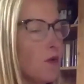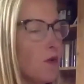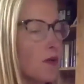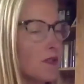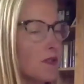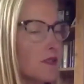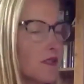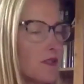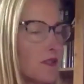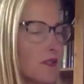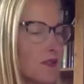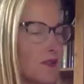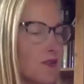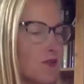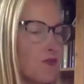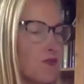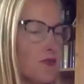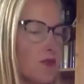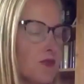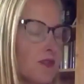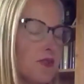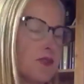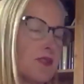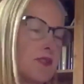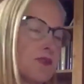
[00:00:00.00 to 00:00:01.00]
was going
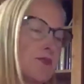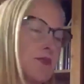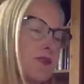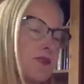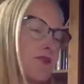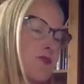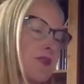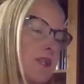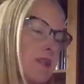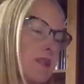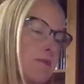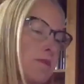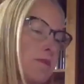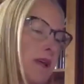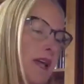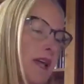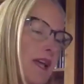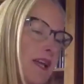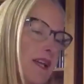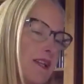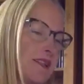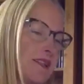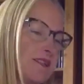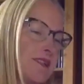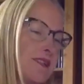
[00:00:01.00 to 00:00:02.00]
to do a dream,
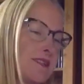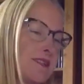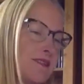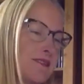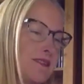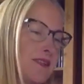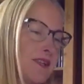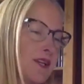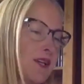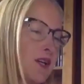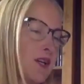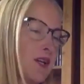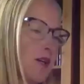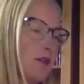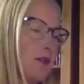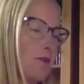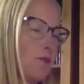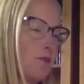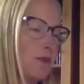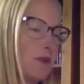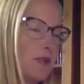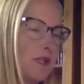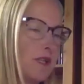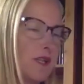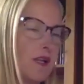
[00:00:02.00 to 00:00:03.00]
Ed,
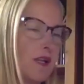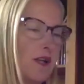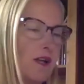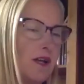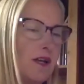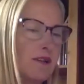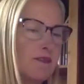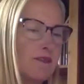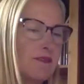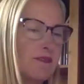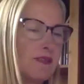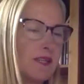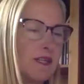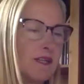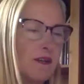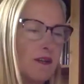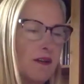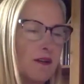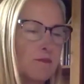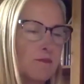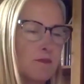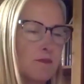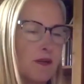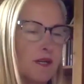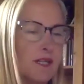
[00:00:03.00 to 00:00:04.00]
but I think
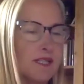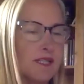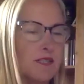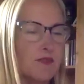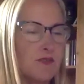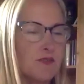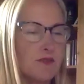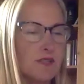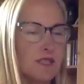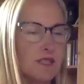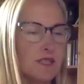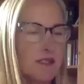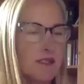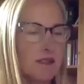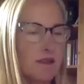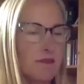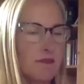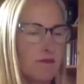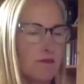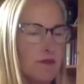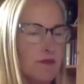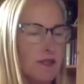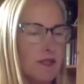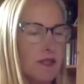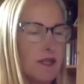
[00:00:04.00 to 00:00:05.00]
I might read
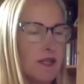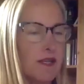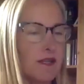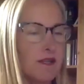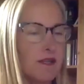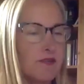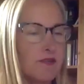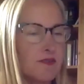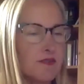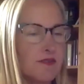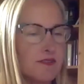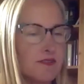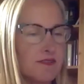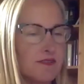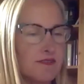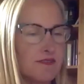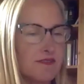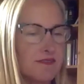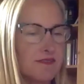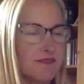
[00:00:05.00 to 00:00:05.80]
something else